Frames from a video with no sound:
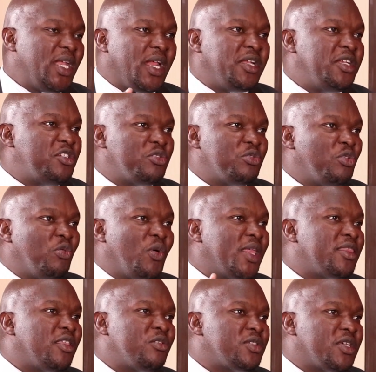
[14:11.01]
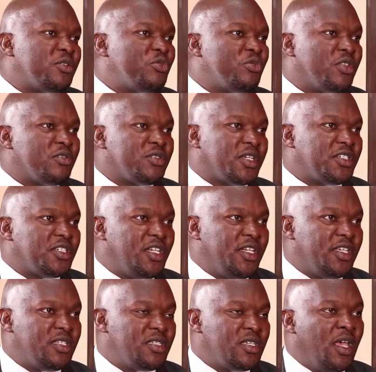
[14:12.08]
an additional 1,000, 2,000
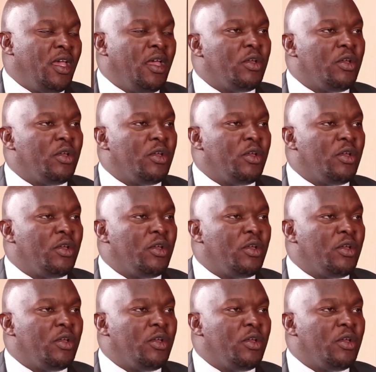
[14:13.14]
shillings.